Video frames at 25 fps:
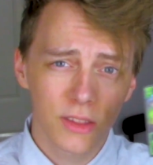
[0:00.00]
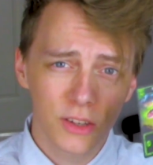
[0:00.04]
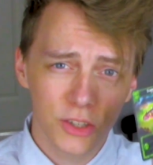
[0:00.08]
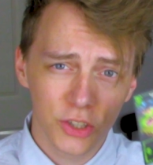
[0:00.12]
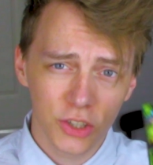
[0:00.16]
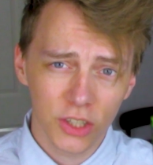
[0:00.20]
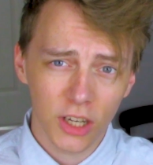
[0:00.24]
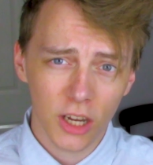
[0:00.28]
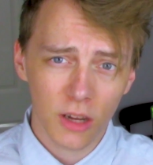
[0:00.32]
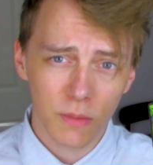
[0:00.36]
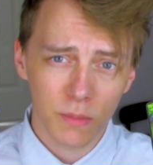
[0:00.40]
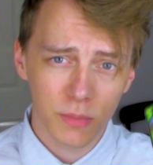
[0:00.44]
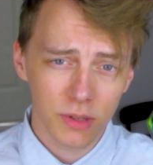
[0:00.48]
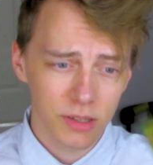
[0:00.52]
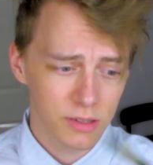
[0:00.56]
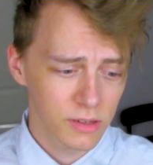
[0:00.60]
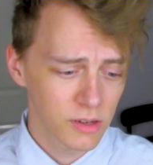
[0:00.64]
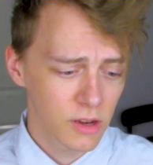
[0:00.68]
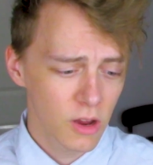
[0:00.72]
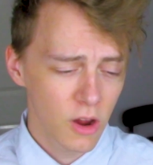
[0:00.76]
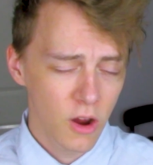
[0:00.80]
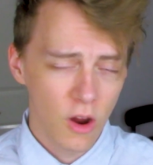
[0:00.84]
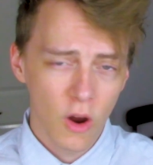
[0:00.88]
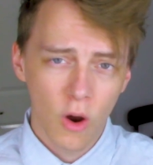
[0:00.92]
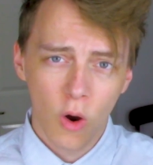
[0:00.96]
the ships
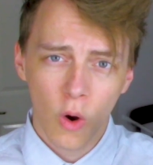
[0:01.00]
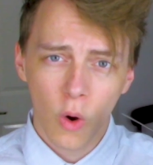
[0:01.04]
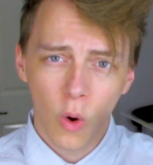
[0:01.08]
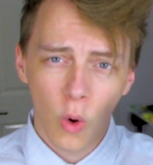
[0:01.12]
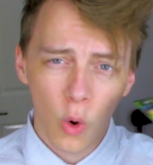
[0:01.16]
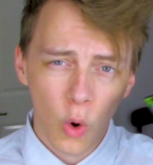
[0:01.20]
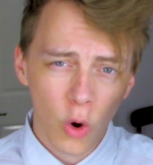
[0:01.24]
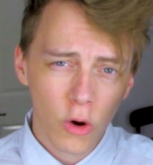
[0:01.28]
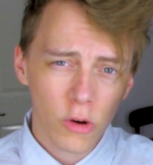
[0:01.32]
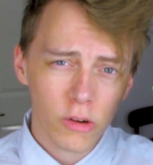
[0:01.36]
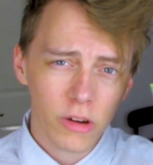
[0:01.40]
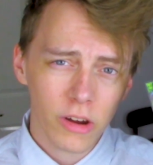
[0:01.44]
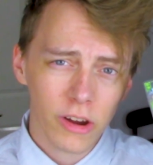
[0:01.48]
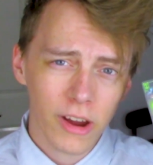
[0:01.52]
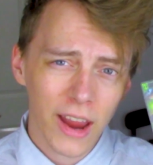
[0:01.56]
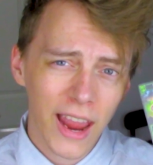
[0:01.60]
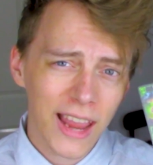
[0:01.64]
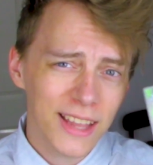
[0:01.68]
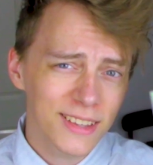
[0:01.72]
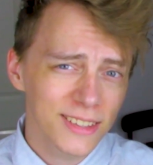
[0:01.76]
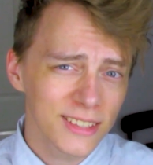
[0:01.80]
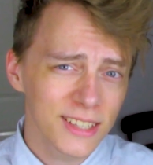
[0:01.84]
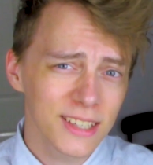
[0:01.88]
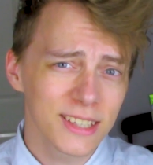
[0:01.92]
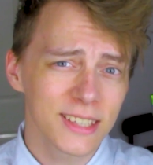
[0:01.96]
or are
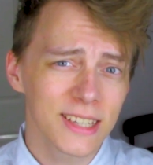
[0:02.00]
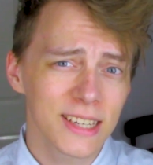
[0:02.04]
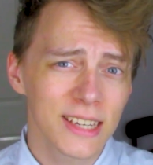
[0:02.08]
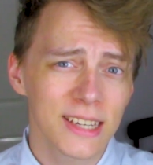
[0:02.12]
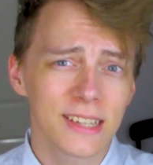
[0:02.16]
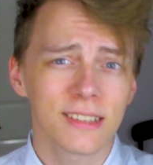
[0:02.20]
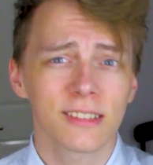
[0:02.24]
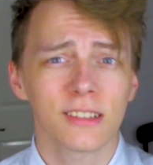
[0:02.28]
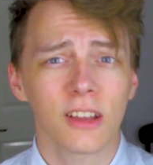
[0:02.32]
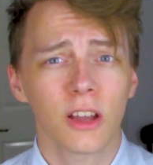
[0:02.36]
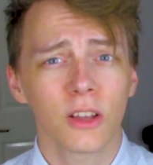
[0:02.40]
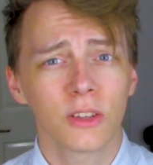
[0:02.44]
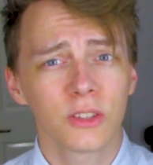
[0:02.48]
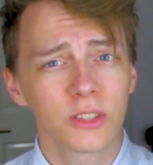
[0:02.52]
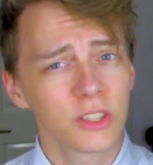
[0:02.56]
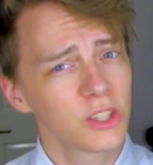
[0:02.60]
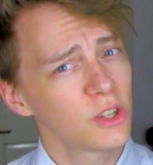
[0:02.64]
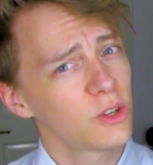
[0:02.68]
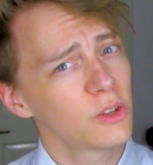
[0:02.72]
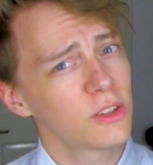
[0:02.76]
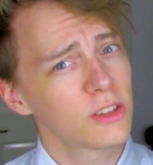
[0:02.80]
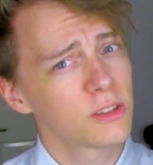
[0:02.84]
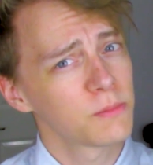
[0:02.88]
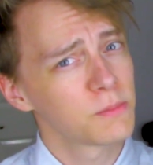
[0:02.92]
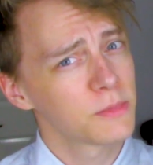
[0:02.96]
entities
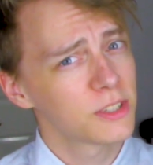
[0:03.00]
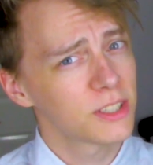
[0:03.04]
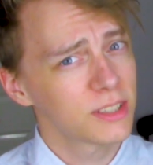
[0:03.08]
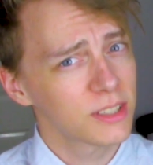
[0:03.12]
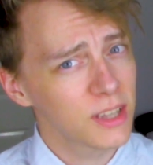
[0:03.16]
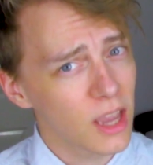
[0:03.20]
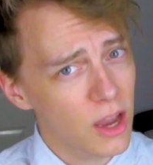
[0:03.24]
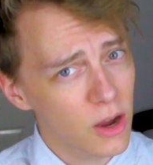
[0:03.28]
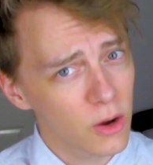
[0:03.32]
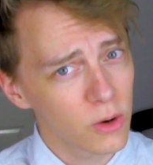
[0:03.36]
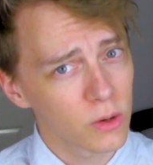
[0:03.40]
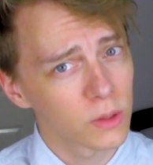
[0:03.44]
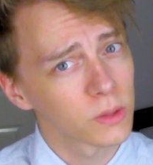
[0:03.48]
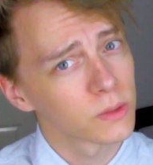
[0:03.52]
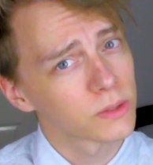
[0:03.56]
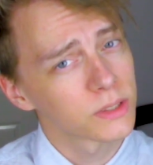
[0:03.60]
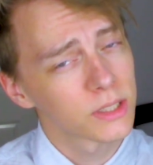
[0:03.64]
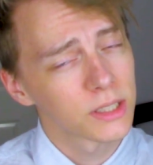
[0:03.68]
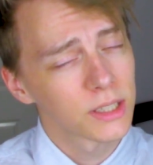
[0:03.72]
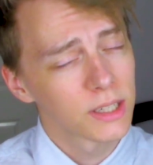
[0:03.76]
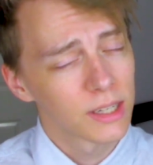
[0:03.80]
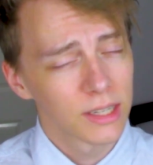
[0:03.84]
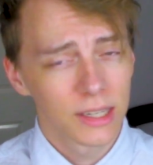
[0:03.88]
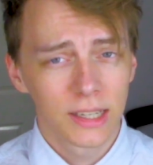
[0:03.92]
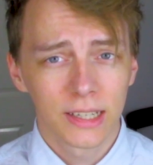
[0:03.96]
unto themselves,
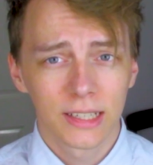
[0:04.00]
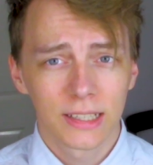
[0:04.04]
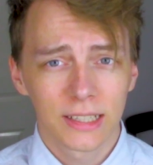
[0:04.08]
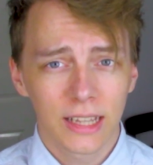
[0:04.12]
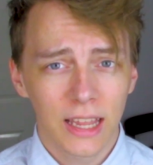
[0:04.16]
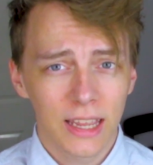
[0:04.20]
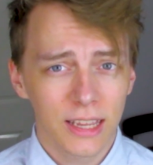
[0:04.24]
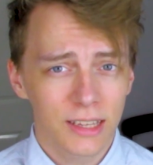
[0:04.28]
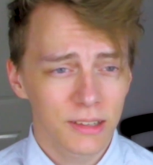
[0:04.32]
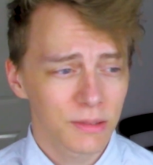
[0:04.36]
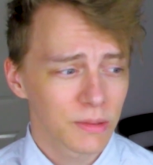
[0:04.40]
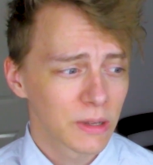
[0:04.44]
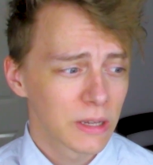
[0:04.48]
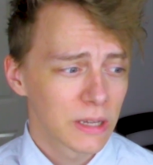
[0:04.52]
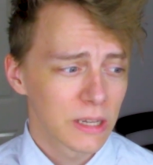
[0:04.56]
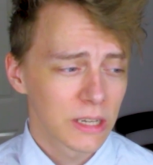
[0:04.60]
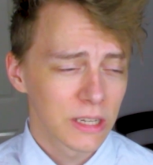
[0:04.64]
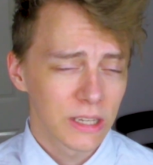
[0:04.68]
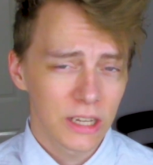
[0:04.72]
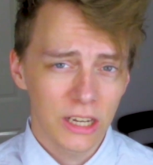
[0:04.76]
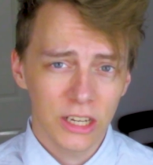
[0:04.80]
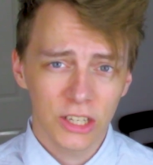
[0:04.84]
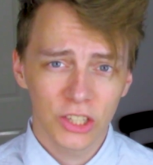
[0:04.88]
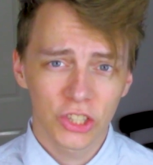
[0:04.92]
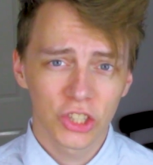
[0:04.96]
like
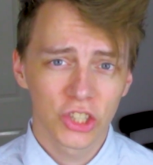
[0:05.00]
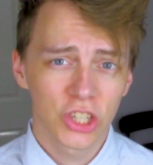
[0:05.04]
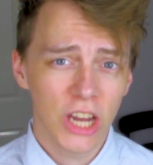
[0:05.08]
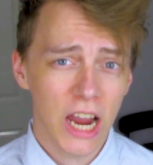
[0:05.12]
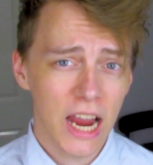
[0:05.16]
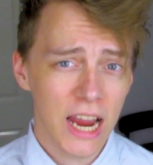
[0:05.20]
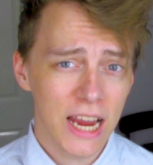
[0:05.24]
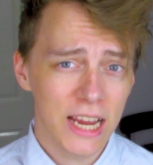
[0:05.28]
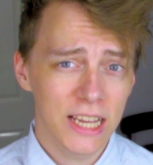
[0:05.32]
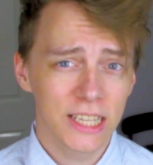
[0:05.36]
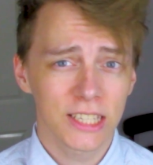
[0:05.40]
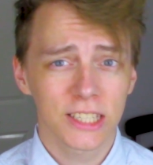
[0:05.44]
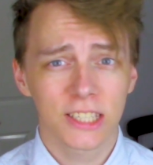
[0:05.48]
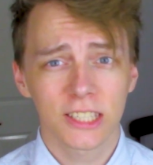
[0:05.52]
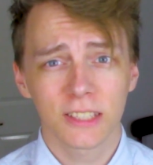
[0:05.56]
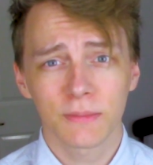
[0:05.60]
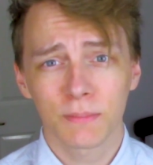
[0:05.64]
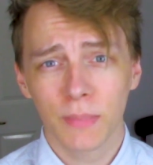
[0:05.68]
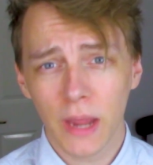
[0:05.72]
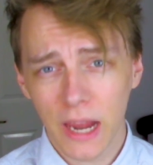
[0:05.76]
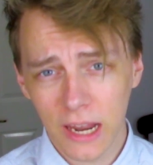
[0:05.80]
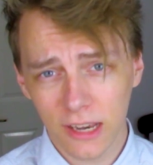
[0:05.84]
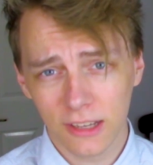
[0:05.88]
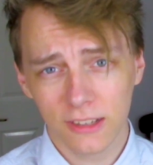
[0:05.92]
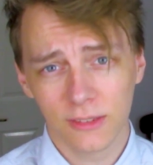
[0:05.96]
a giant
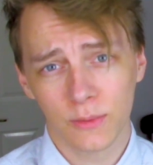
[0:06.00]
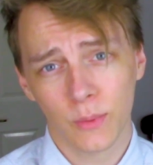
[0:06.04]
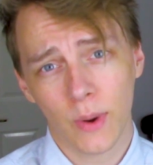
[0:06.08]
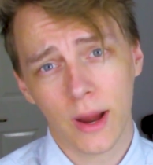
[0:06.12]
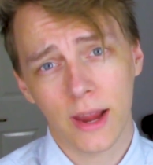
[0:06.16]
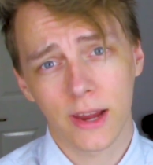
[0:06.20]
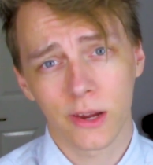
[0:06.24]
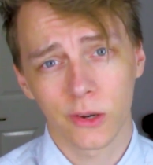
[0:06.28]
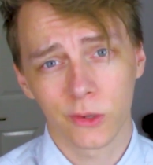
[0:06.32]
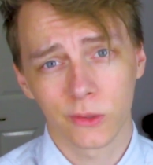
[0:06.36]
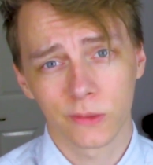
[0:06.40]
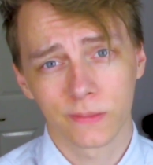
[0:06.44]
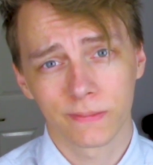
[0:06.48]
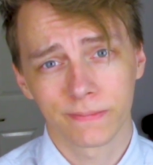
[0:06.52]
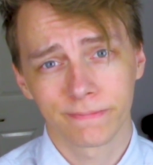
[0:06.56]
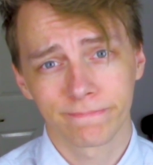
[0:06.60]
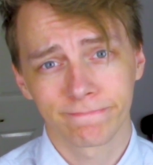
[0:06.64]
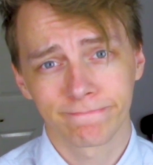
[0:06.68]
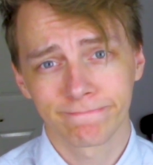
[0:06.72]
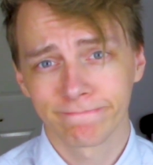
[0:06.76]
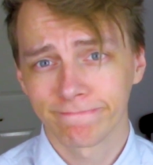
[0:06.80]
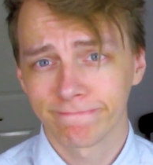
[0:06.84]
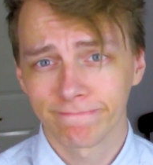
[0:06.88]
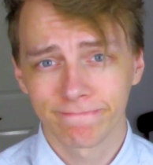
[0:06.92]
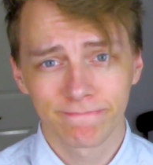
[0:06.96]
space whale.
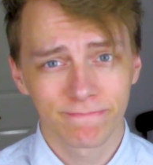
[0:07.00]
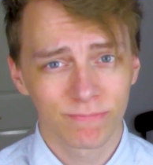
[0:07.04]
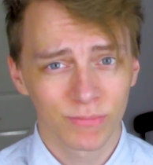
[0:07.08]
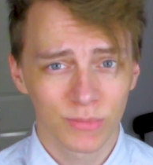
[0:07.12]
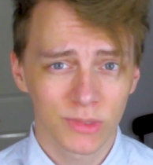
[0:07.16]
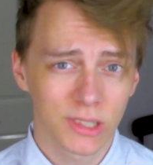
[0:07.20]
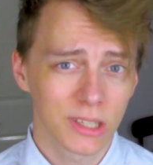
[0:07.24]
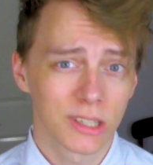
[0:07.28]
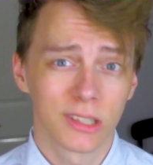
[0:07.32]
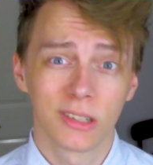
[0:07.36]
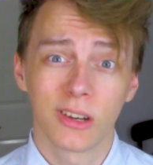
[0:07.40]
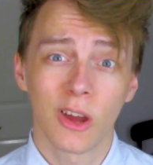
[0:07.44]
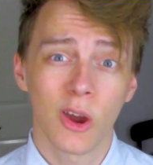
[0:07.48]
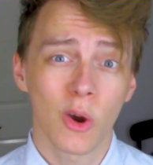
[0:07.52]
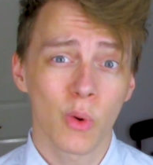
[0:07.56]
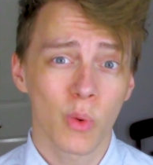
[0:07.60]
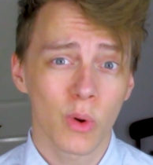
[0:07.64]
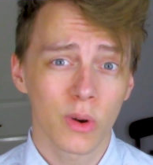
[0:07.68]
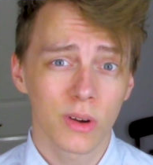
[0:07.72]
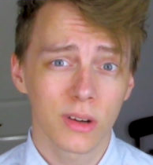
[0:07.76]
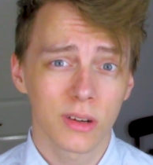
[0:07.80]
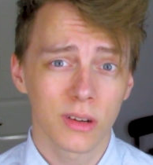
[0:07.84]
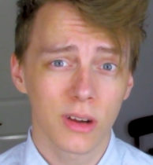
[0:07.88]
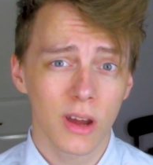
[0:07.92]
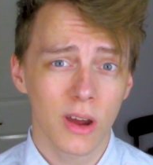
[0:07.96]
No
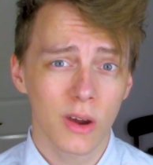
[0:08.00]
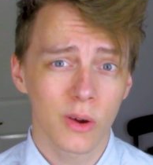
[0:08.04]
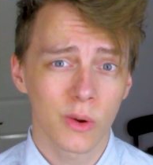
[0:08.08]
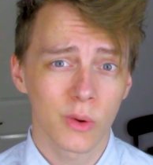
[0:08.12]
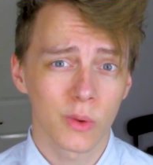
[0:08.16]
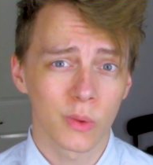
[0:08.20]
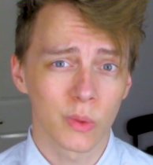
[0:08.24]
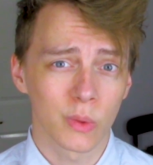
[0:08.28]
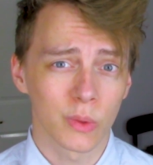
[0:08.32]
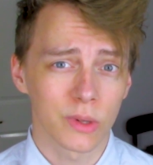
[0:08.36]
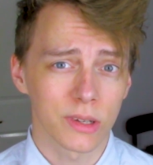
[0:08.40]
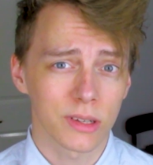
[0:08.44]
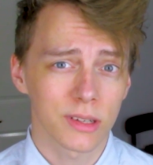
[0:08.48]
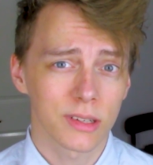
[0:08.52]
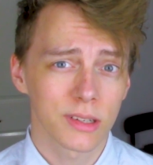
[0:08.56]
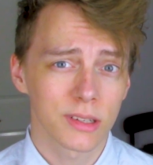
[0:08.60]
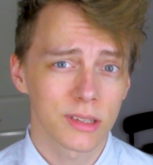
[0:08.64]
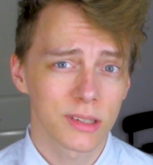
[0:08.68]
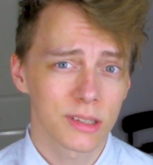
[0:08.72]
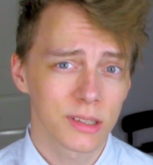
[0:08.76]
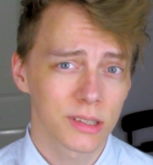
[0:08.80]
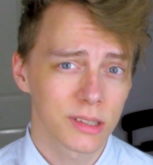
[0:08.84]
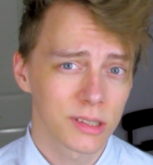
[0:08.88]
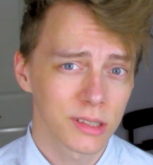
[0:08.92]
one knows.